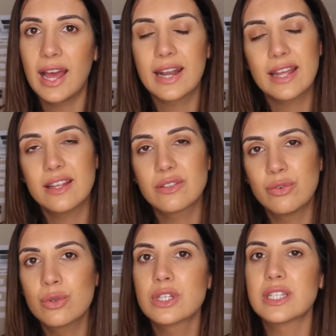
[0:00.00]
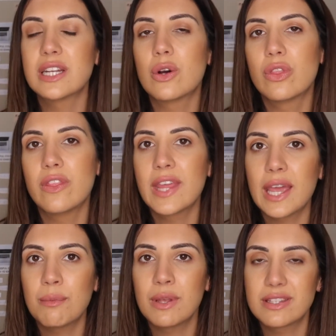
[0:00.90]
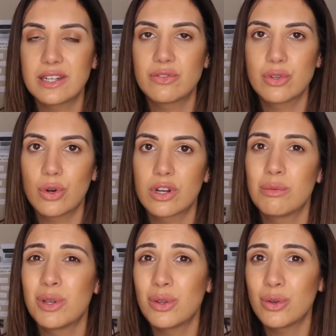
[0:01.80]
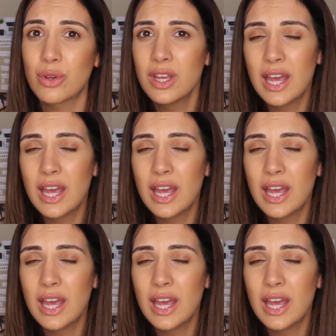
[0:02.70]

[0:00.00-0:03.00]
and it's focusing on them instead of talking about you.